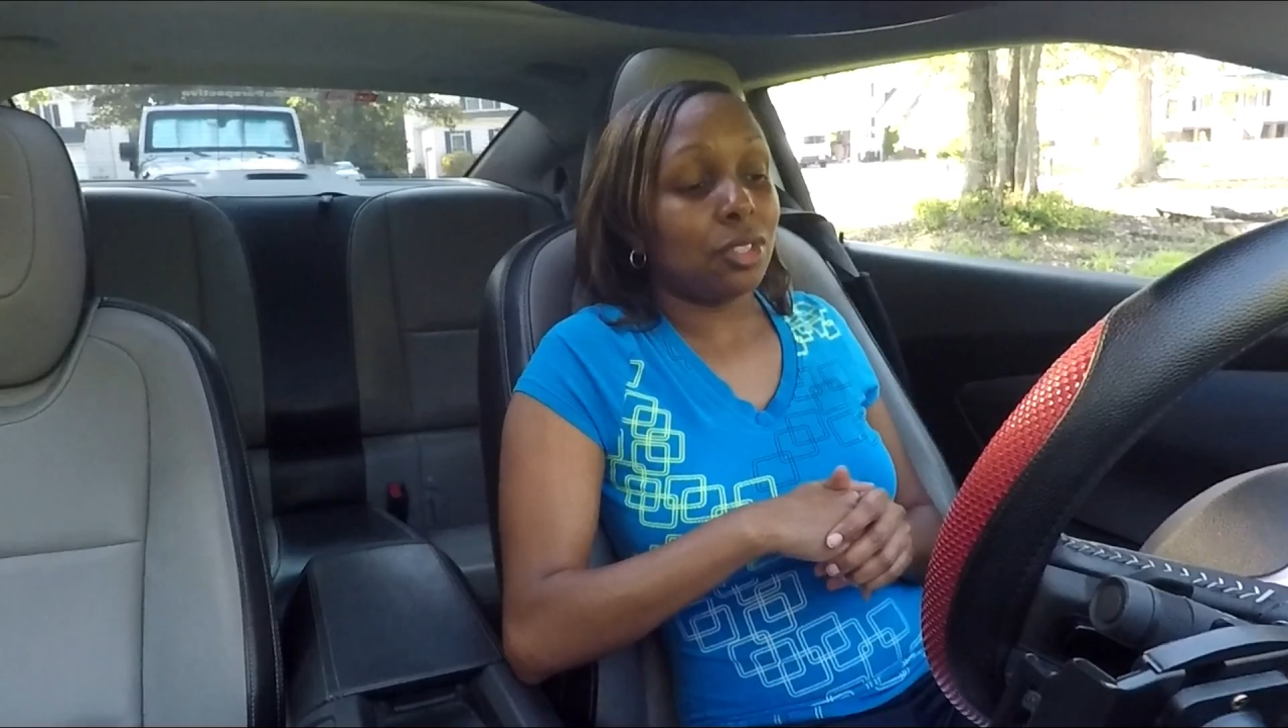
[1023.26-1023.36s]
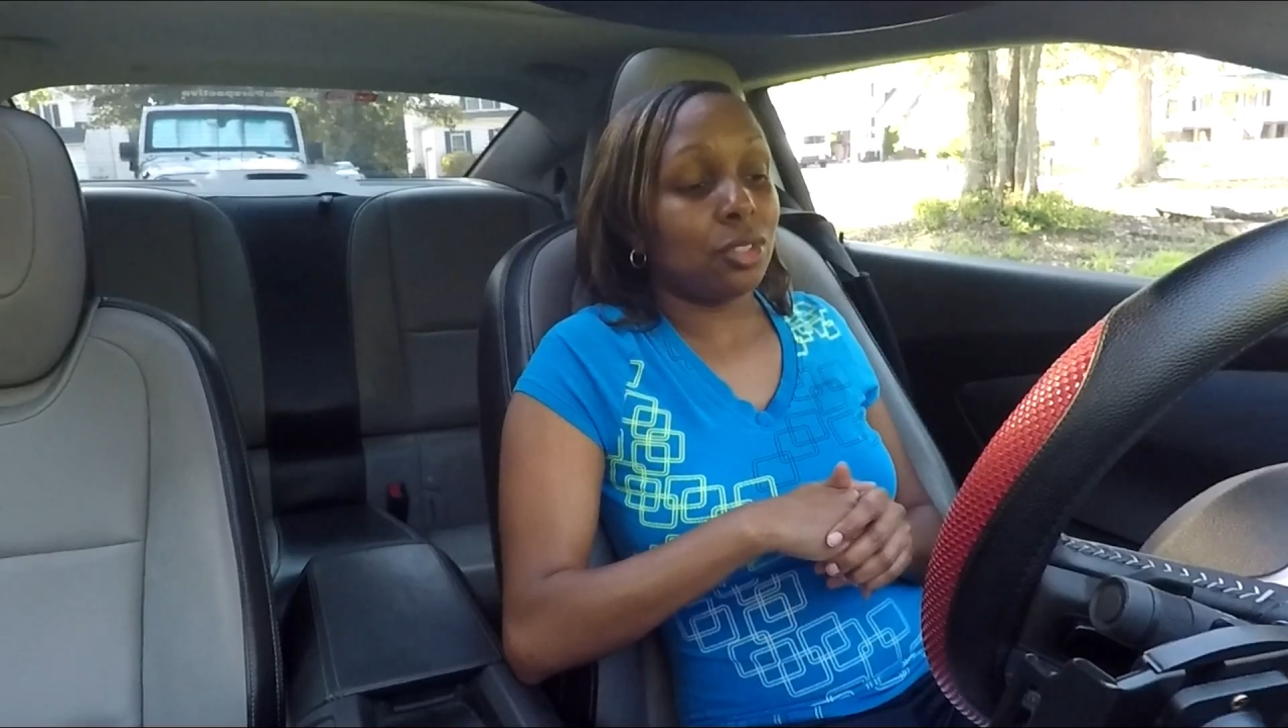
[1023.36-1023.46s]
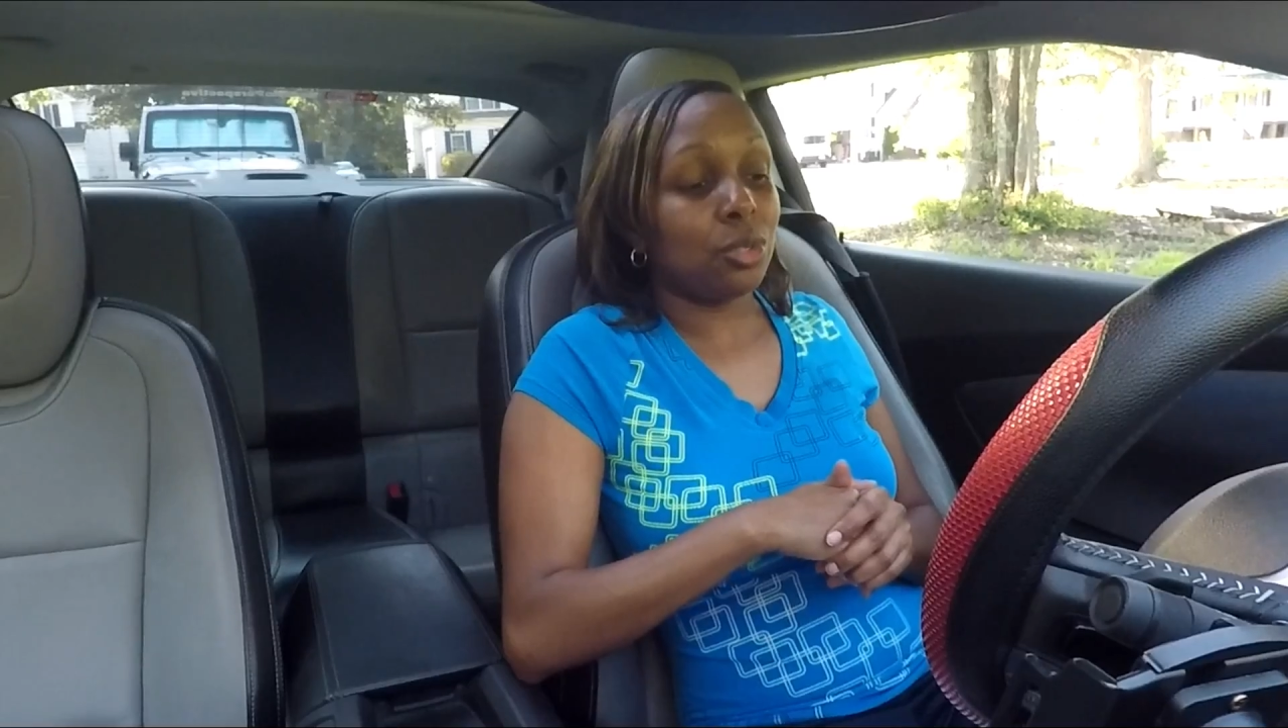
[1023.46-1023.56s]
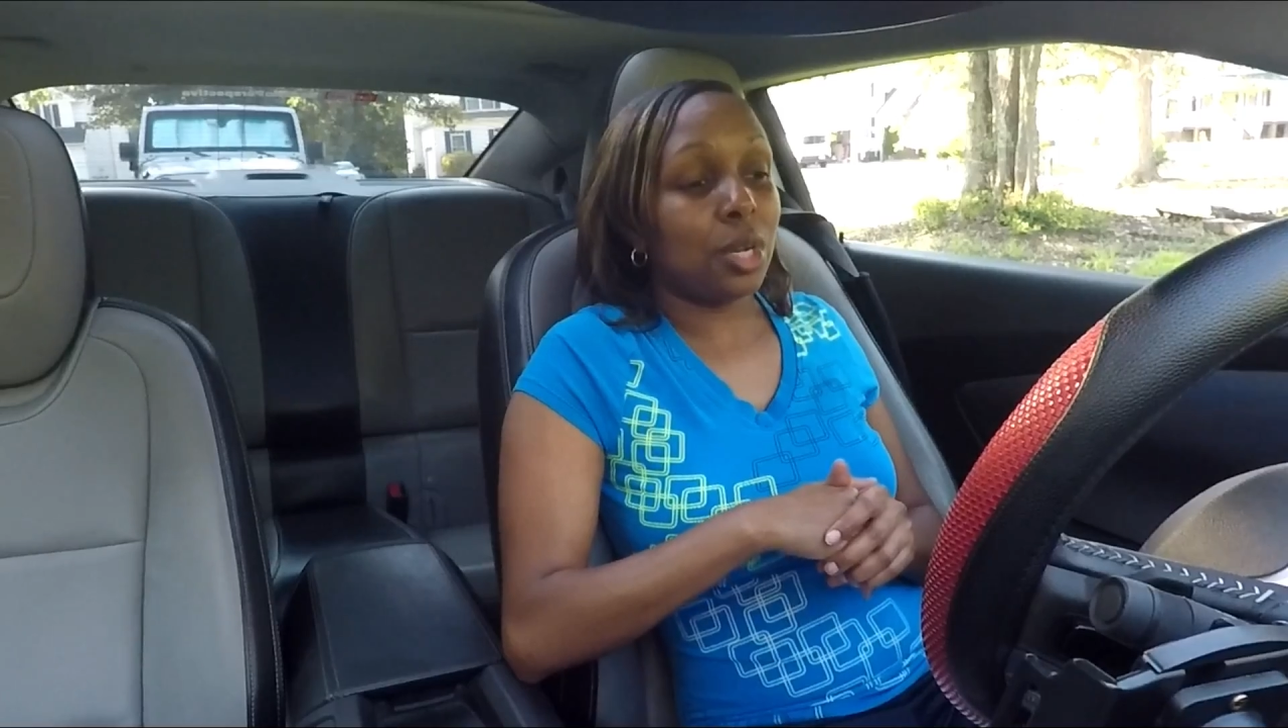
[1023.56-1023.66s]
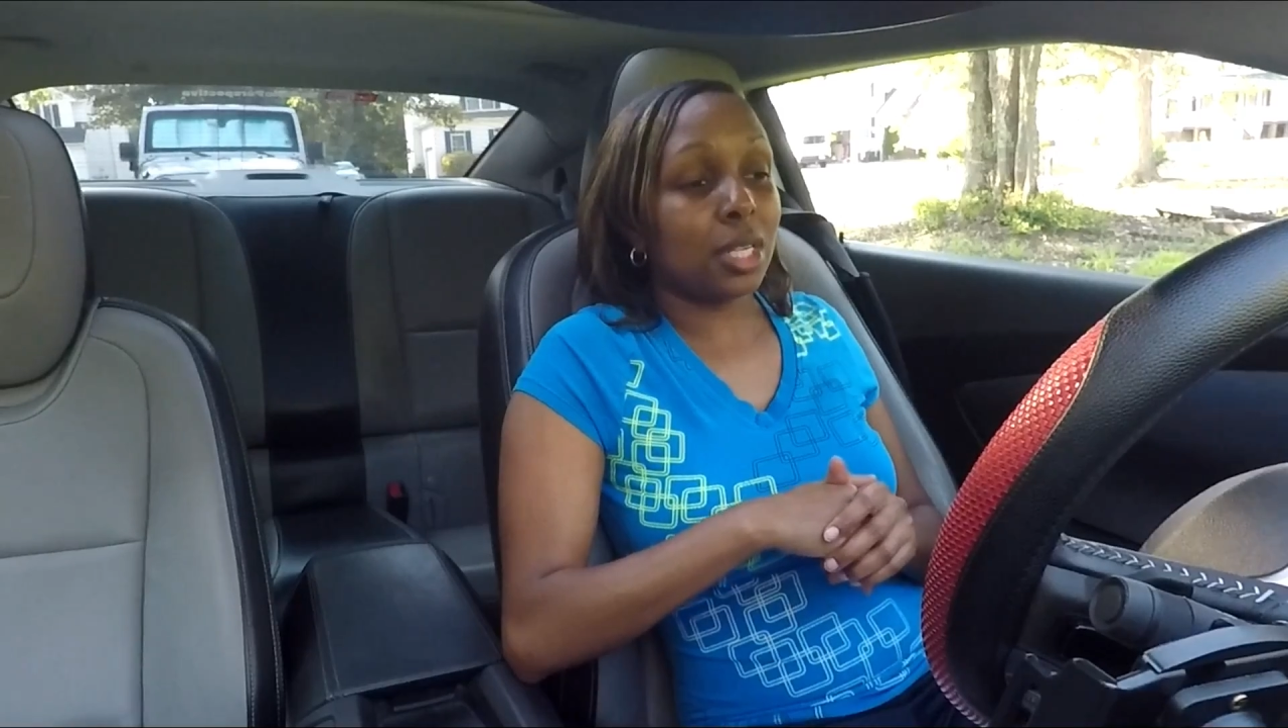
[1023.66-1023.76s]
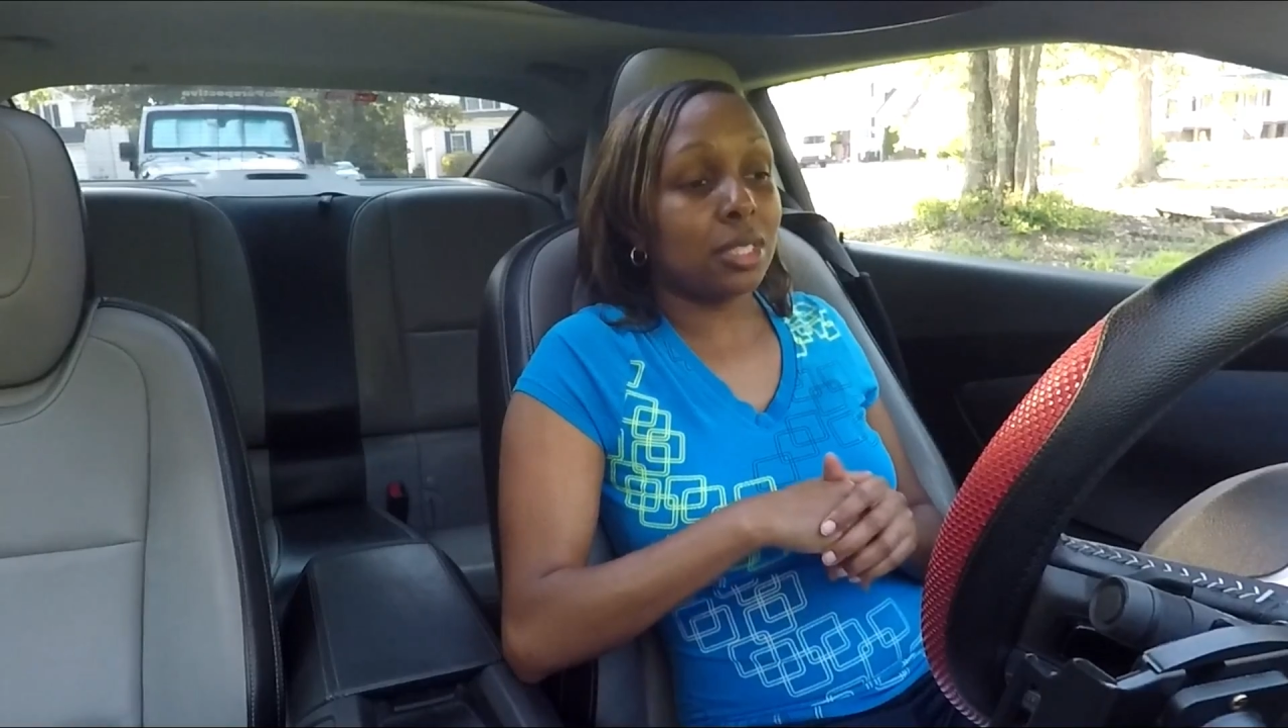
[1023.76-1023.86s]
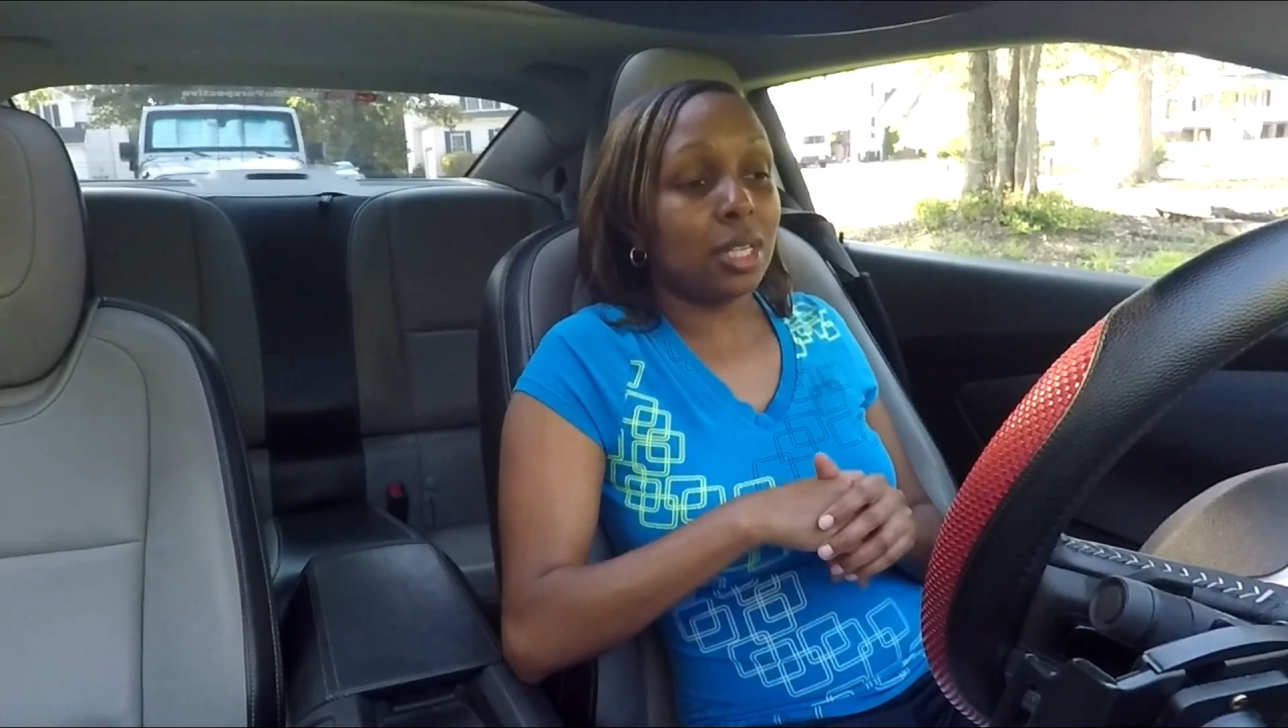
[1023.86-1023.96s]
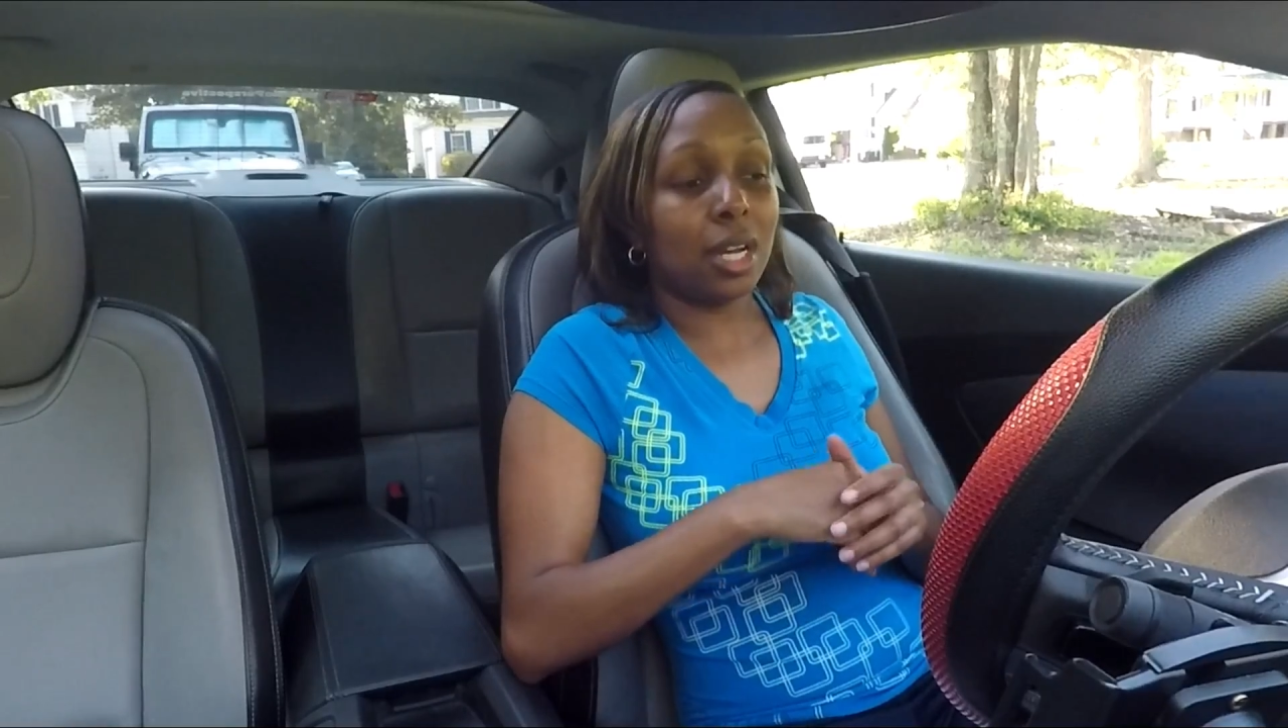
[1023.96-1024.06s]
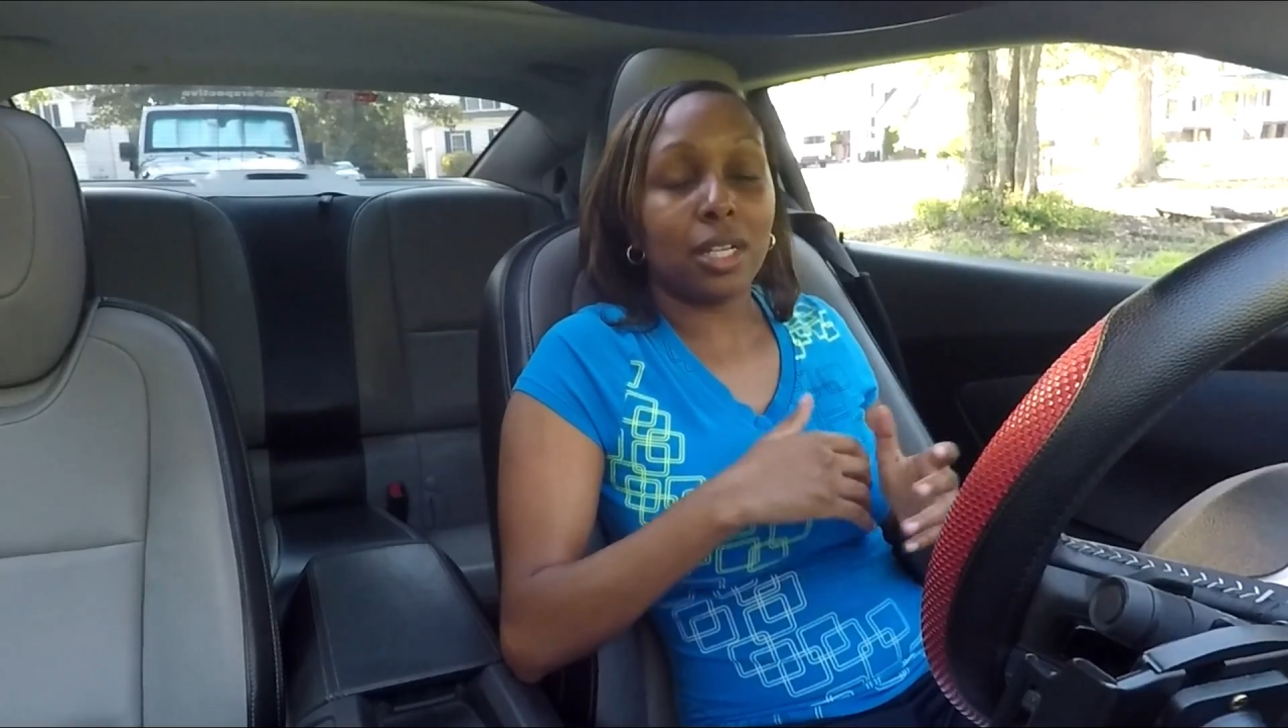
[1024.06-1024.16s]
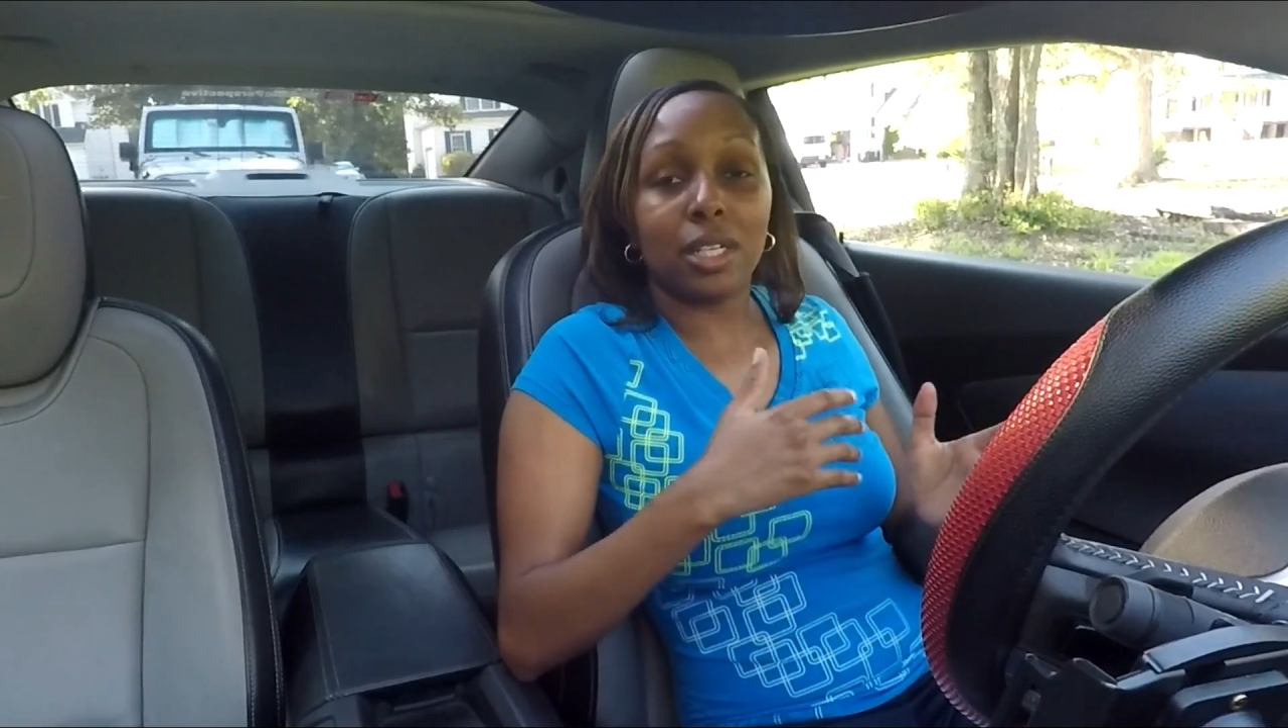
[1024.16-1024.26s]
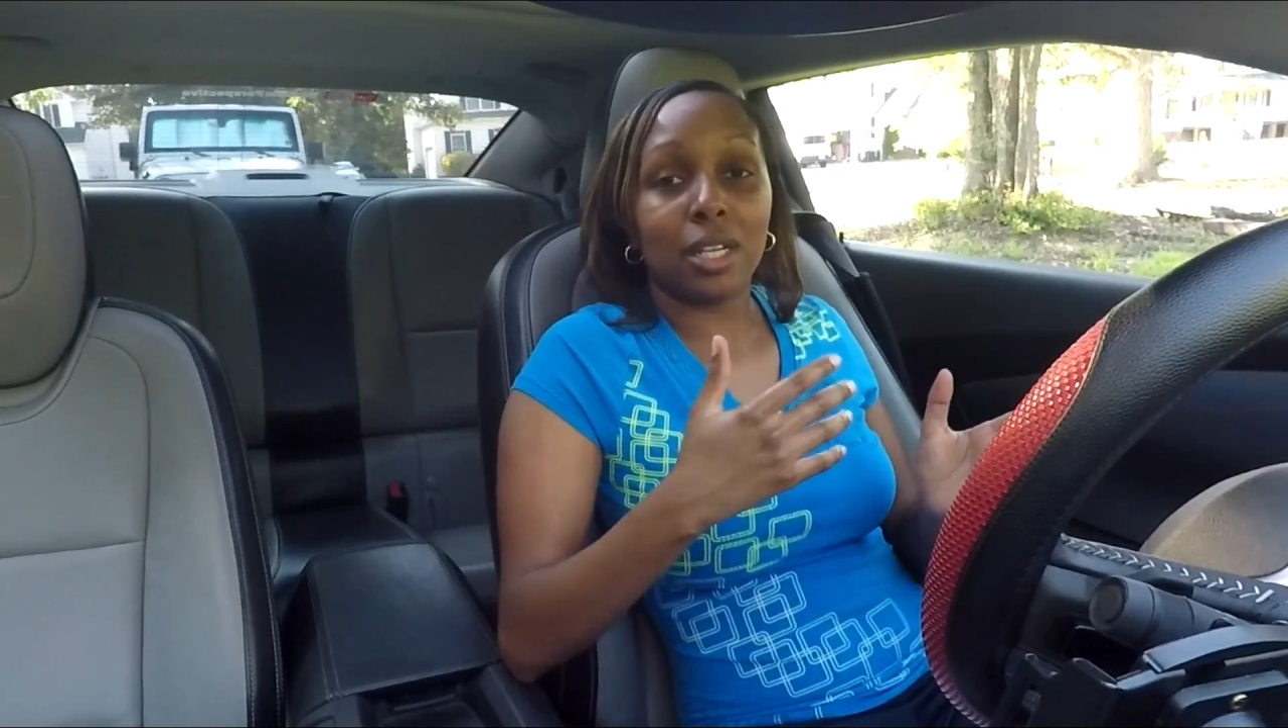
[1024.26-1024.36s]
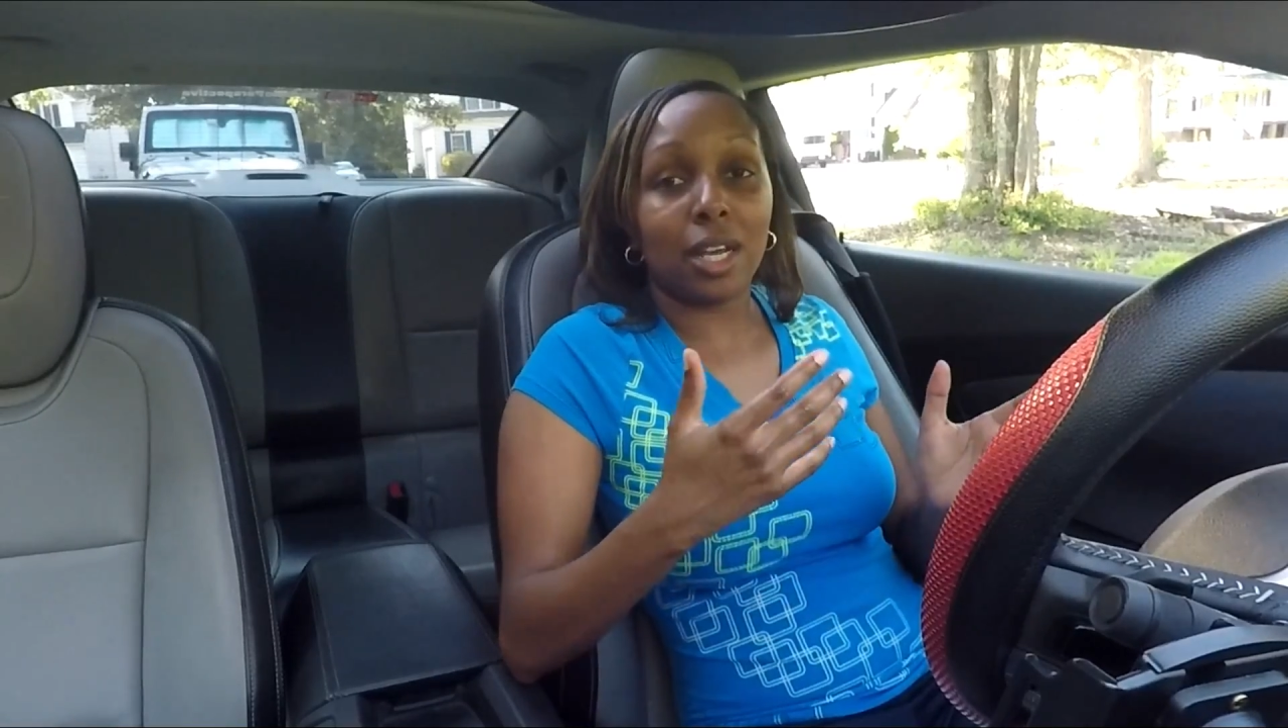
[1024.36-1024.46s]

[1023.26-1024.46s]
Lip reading: you guys can kind of get